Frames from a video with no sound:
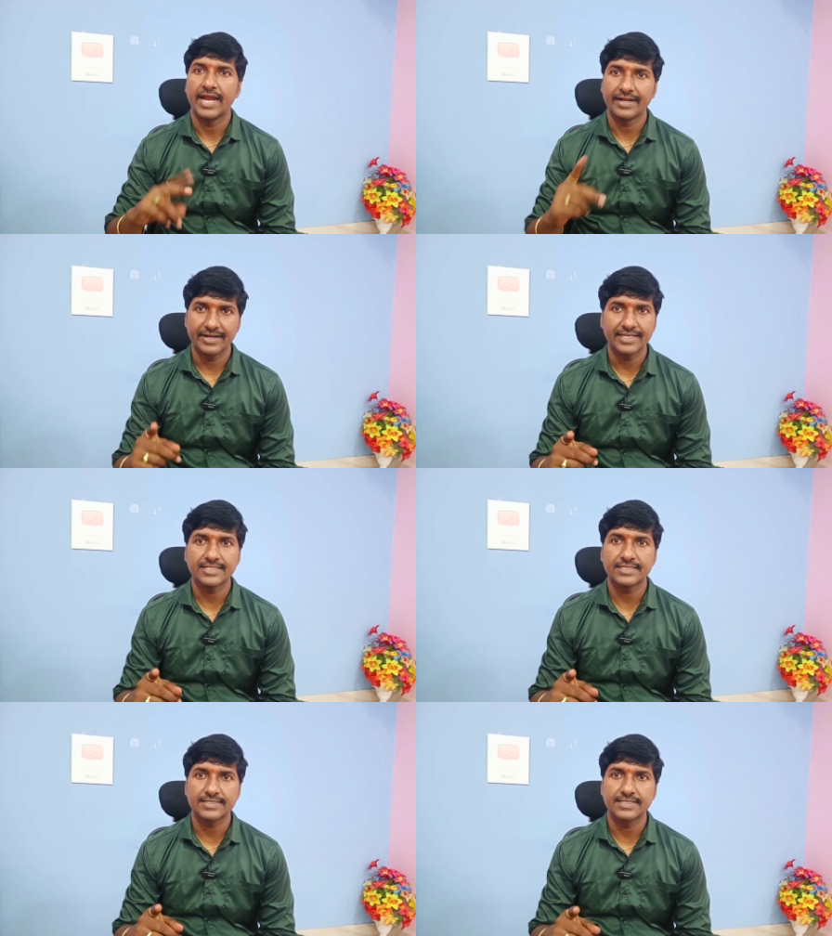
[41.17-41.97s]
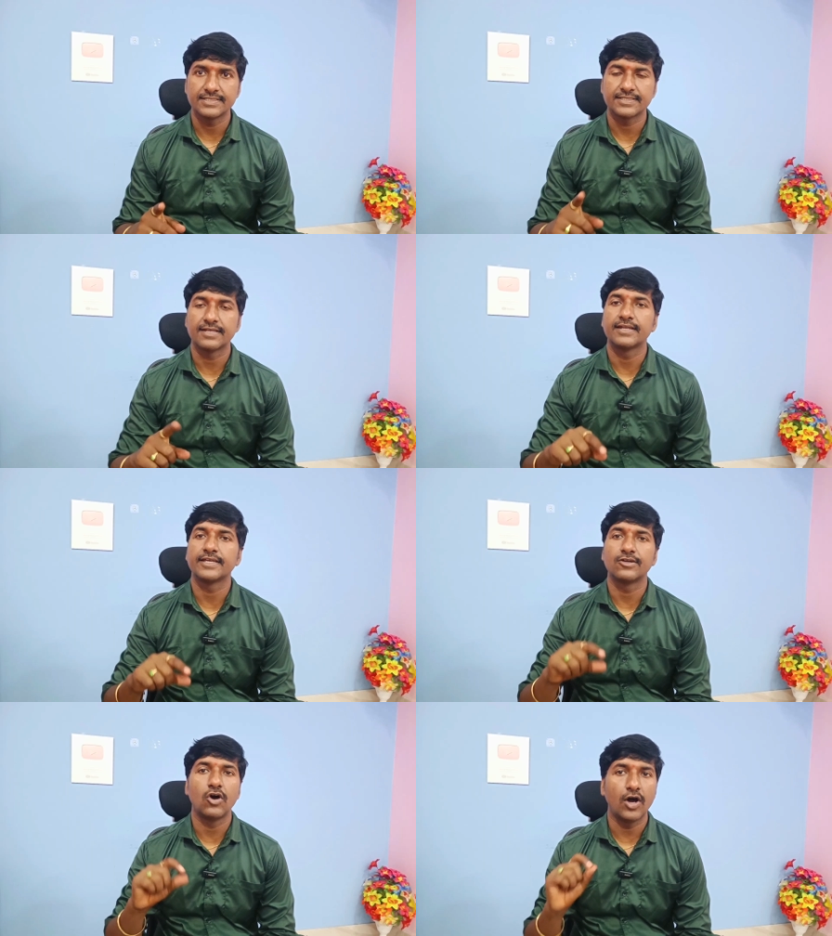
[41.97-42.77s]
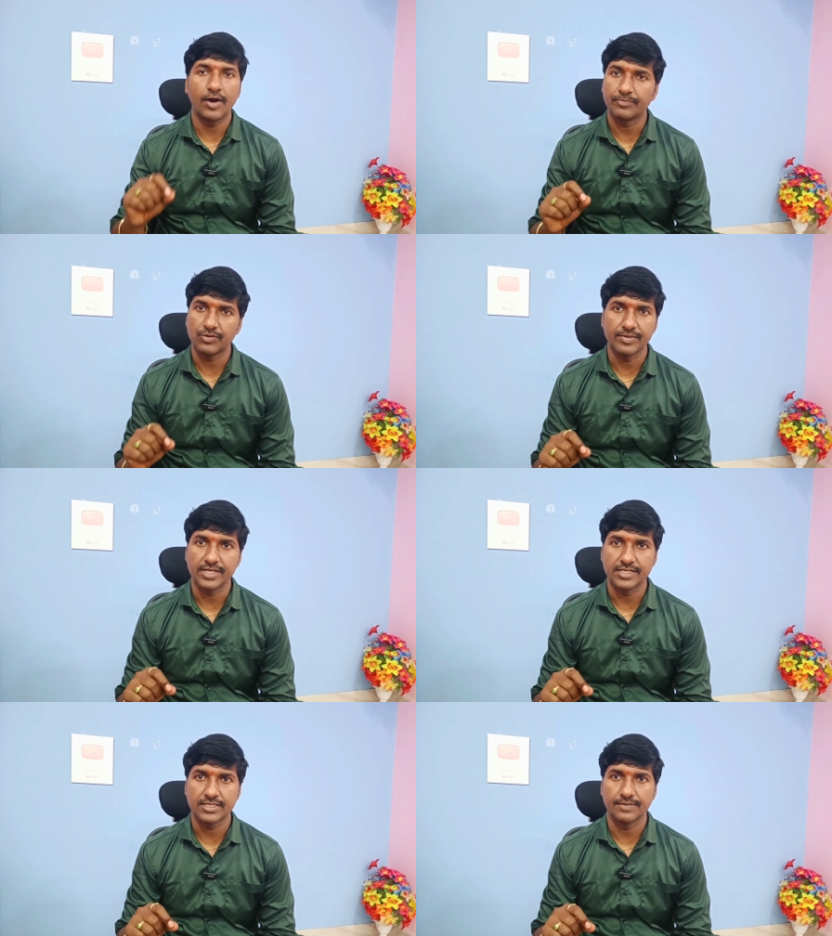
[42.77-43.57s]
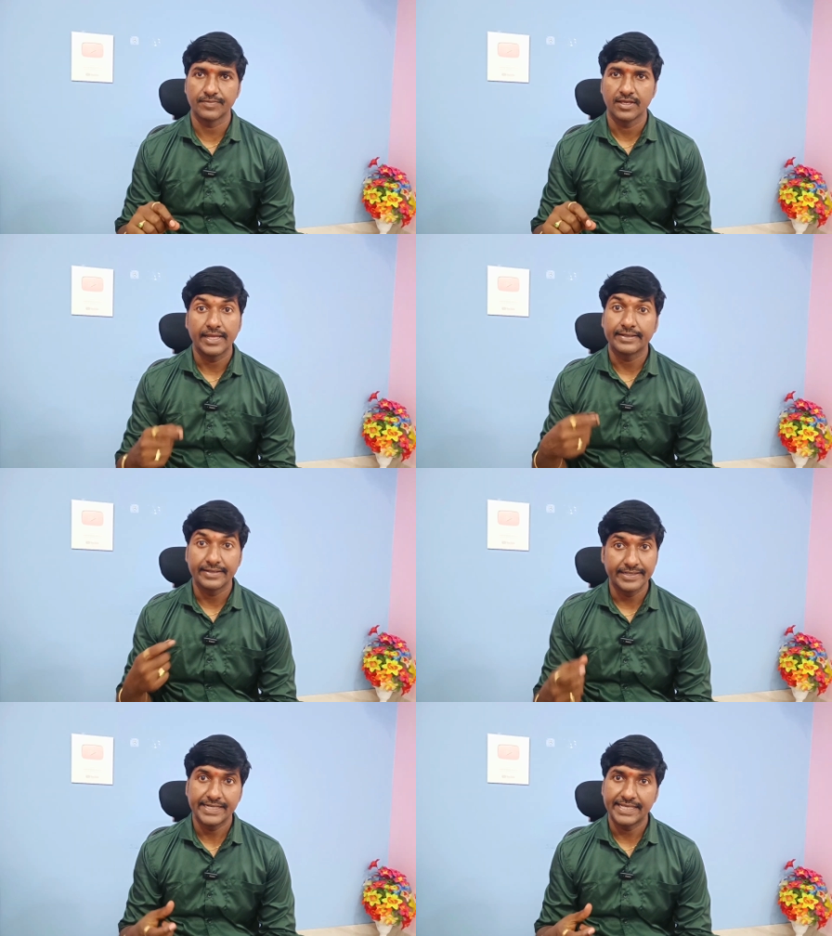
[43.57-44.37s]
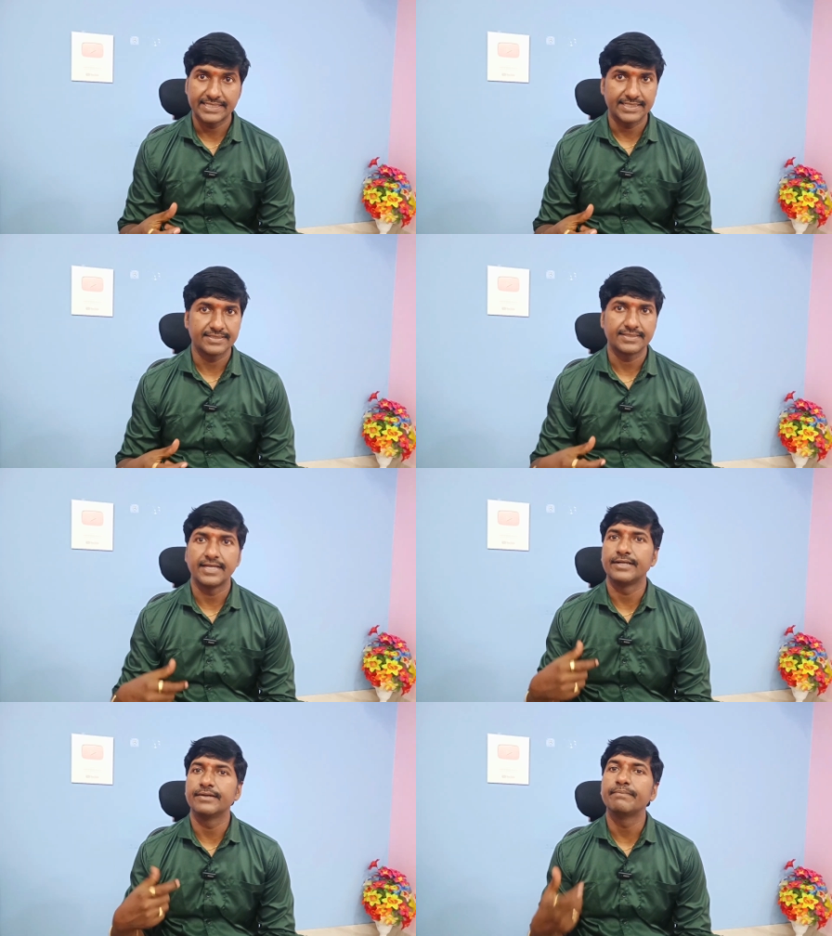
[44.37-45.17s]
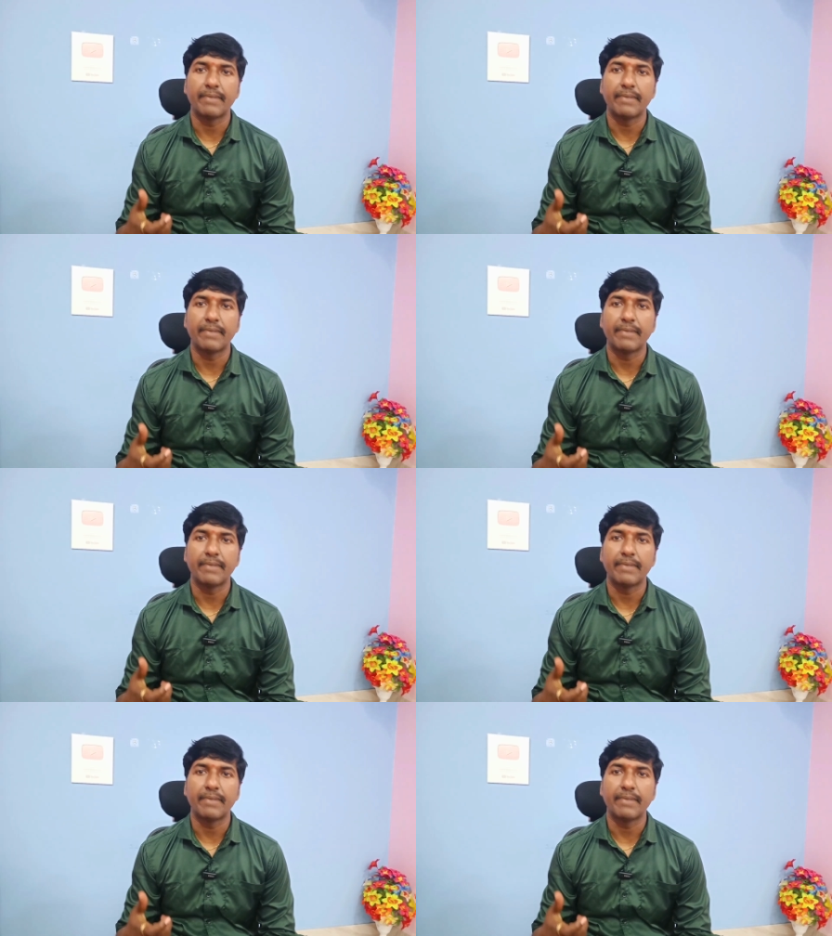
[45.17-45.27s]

And next skills are like optimization, like indexes and